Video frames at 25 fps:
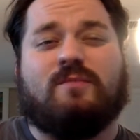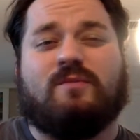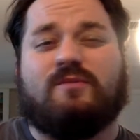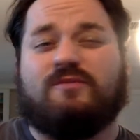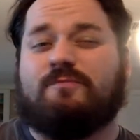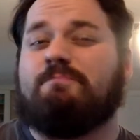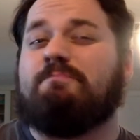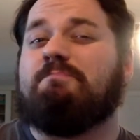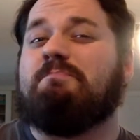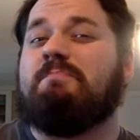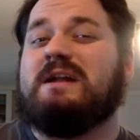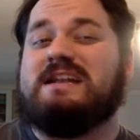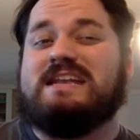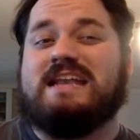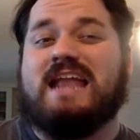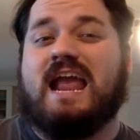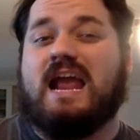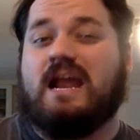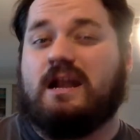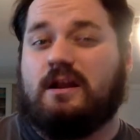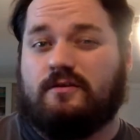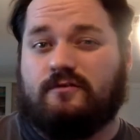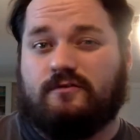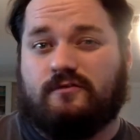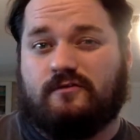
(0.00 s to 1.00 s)
was
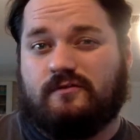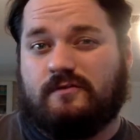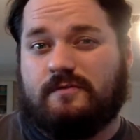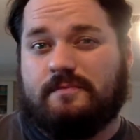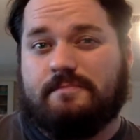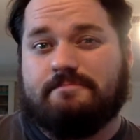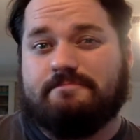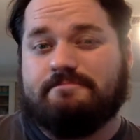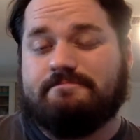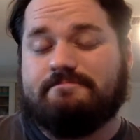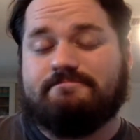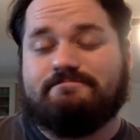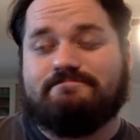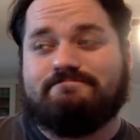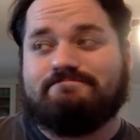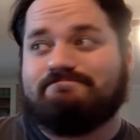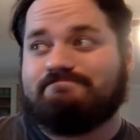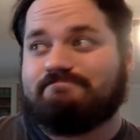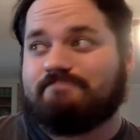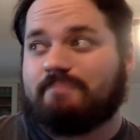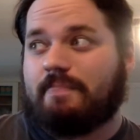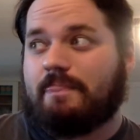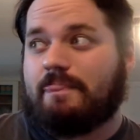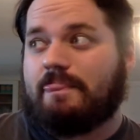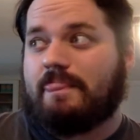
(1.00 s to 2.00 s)
bananas.
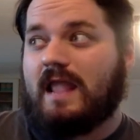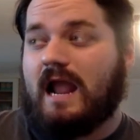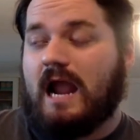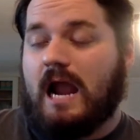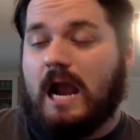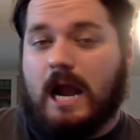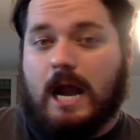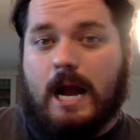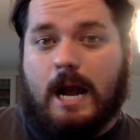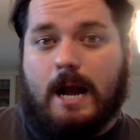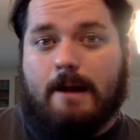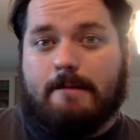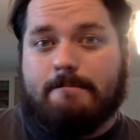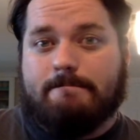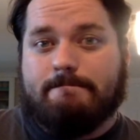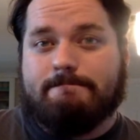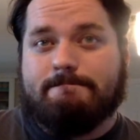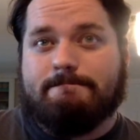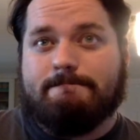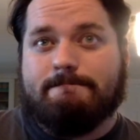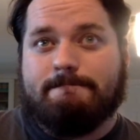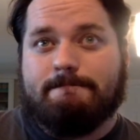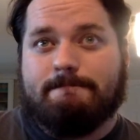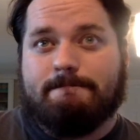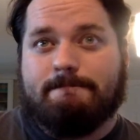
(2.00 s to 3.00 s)
I
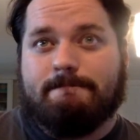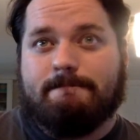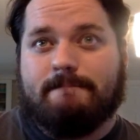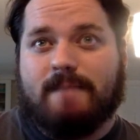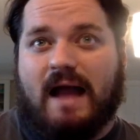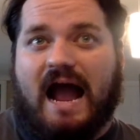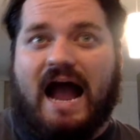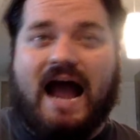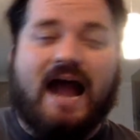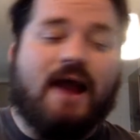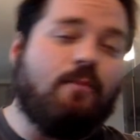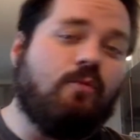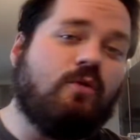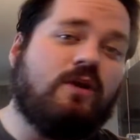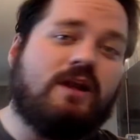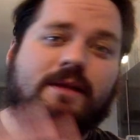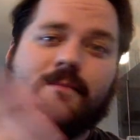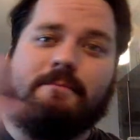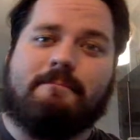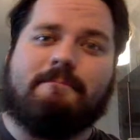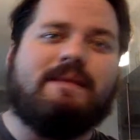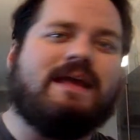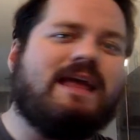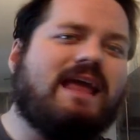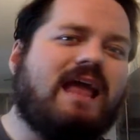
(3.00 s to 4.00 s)

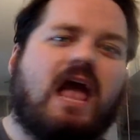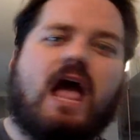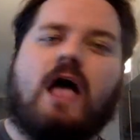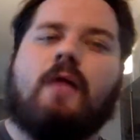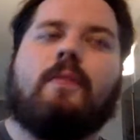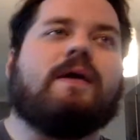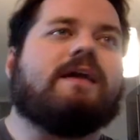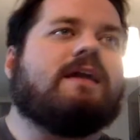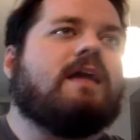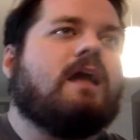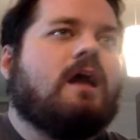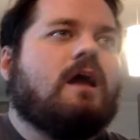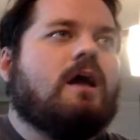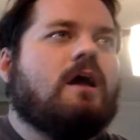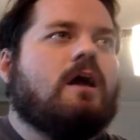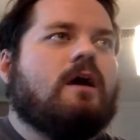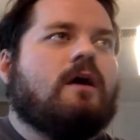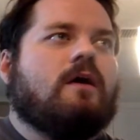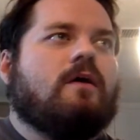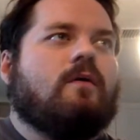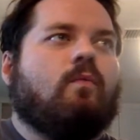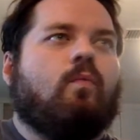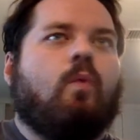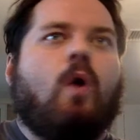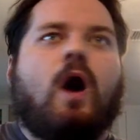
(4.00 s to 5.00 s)
wouldn't make, like,
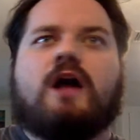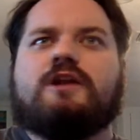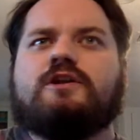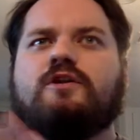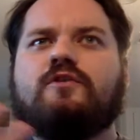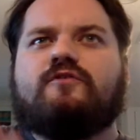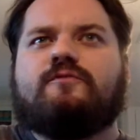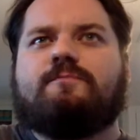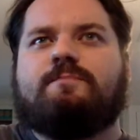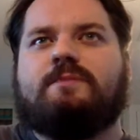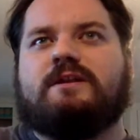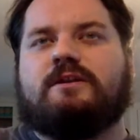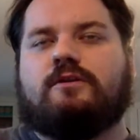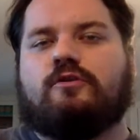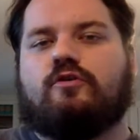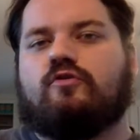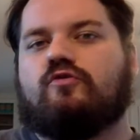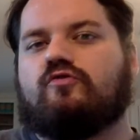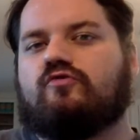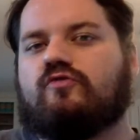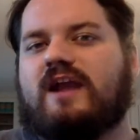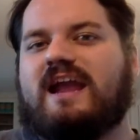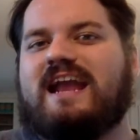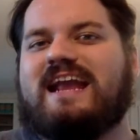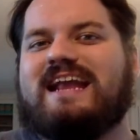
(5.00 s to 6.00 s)
Wano's been
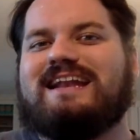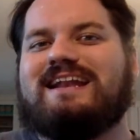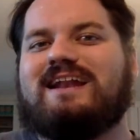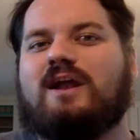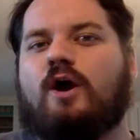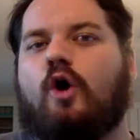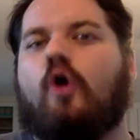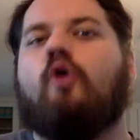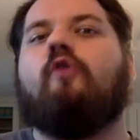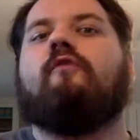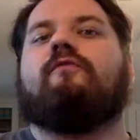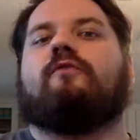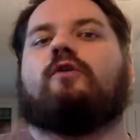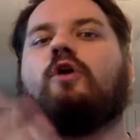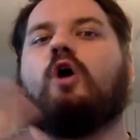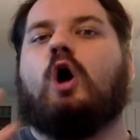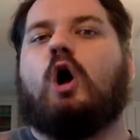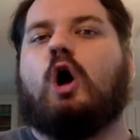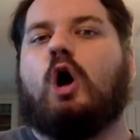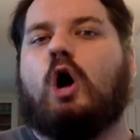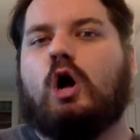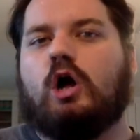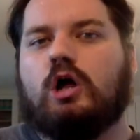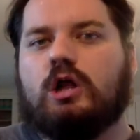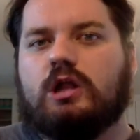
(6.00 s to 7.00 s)
great
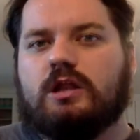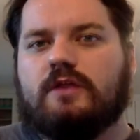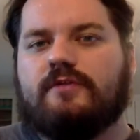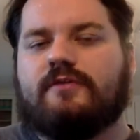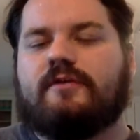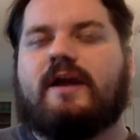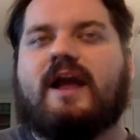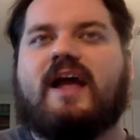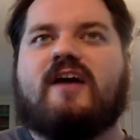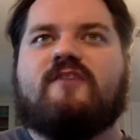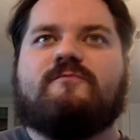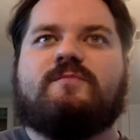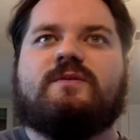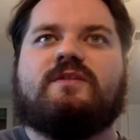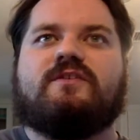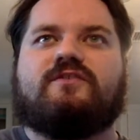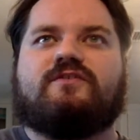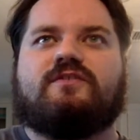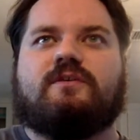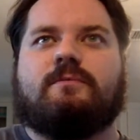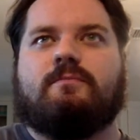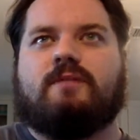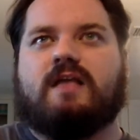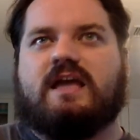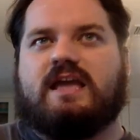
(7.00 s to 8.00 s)
overall. There have been
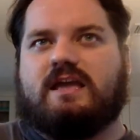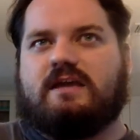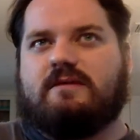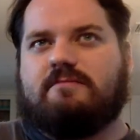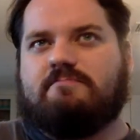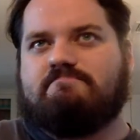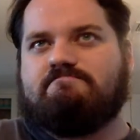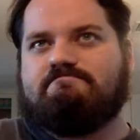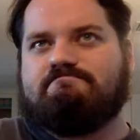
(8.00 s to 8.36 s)
some, like,